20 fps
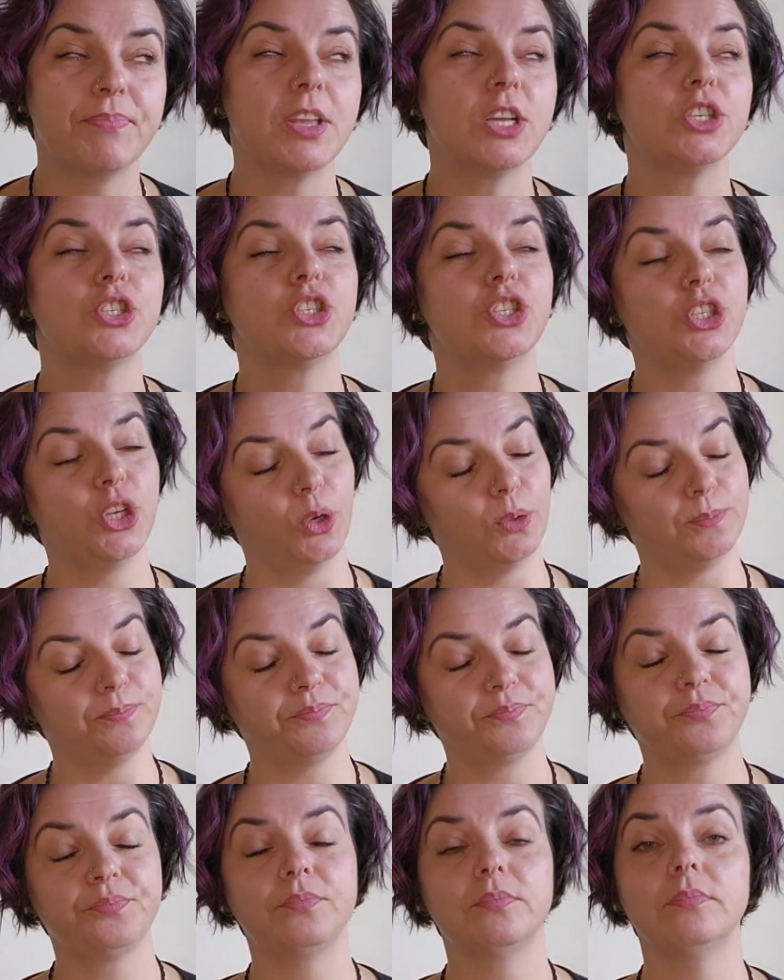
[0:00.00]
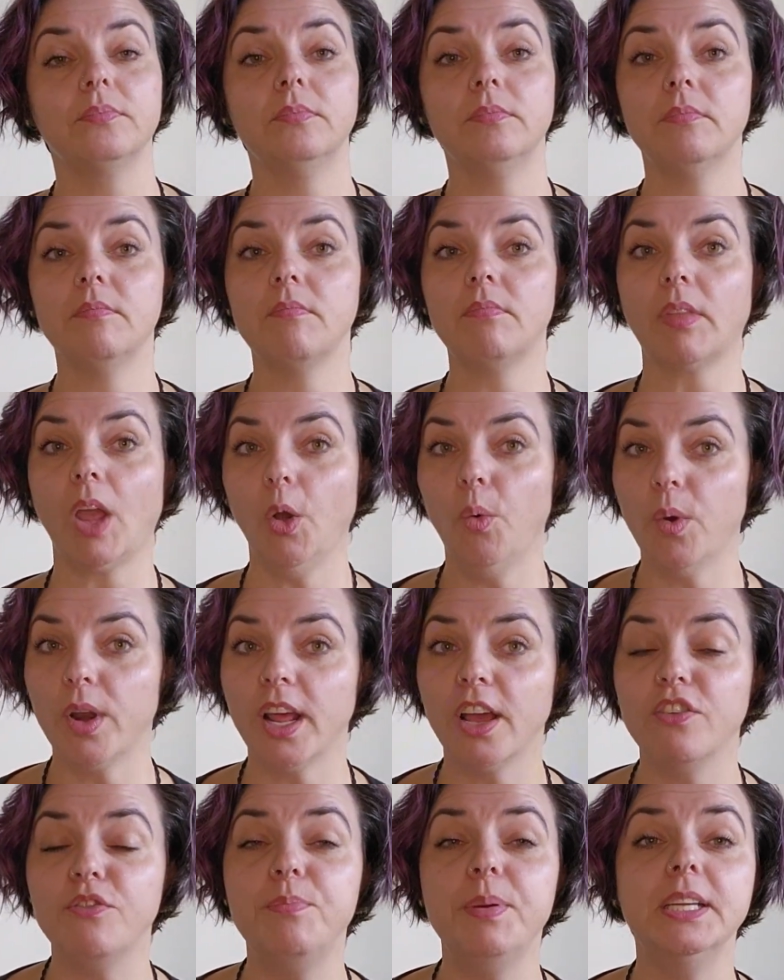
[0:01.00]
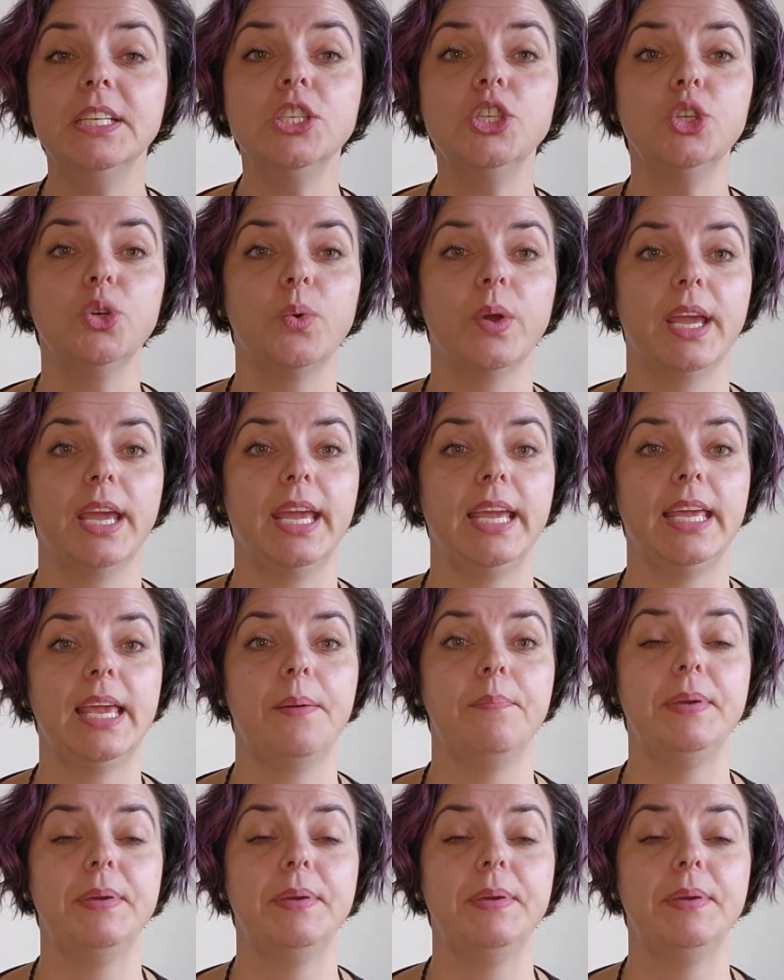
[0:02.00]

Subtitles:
So what I've been doing,